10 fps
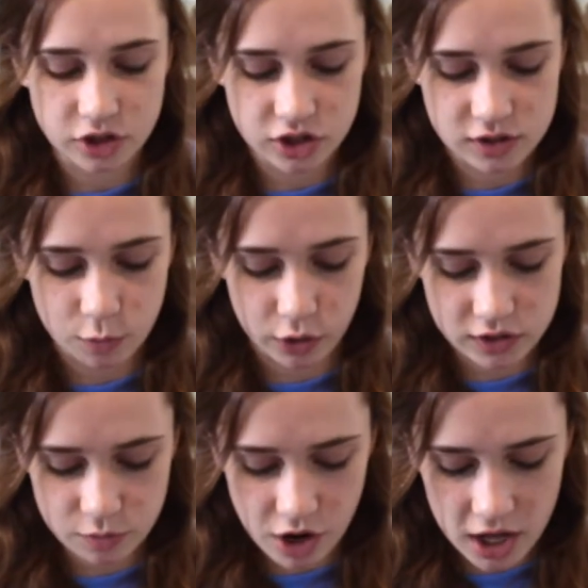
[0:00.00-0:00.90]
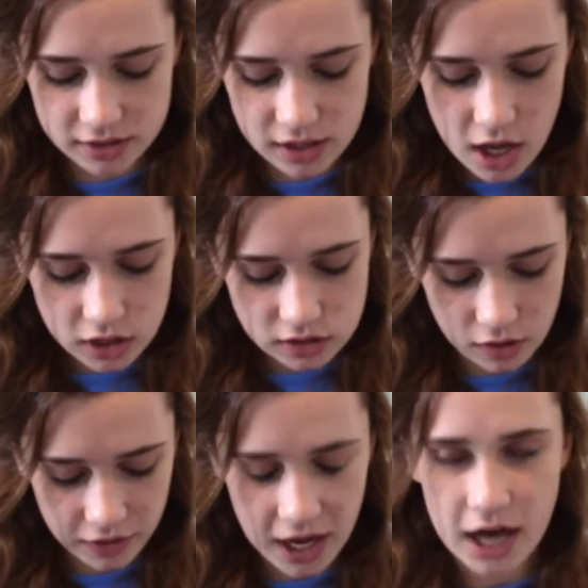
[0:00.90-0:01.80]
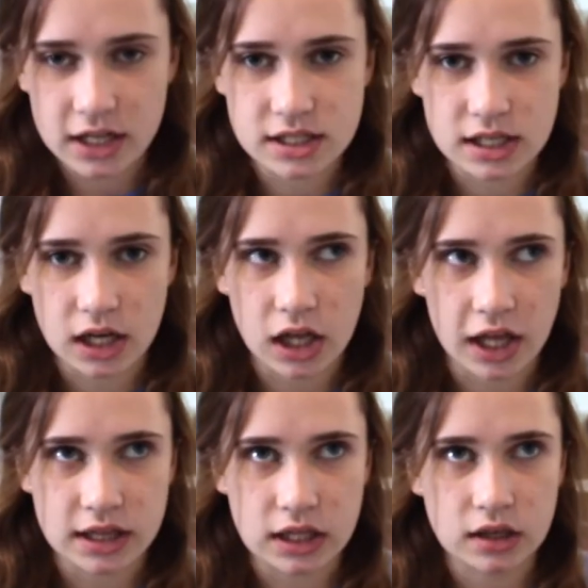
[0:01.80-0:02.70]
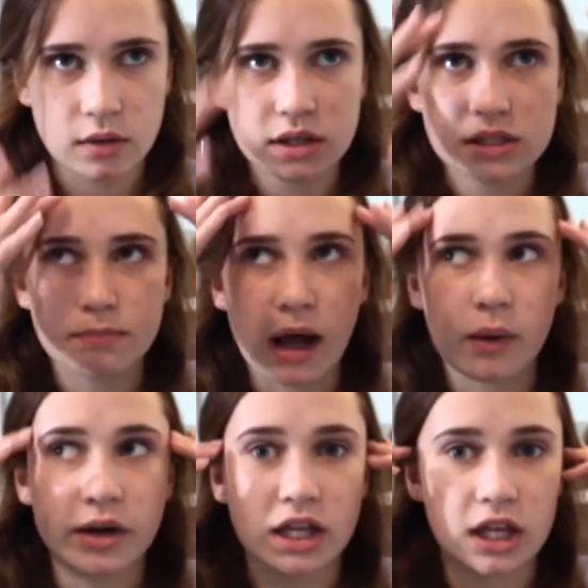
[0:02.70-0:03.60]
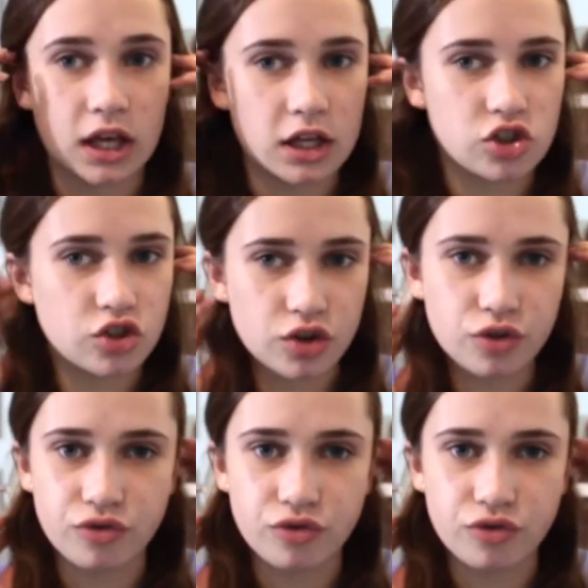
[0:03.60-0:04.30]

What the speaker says: are just sports bras. So they had a deal. I think it was buy one, get two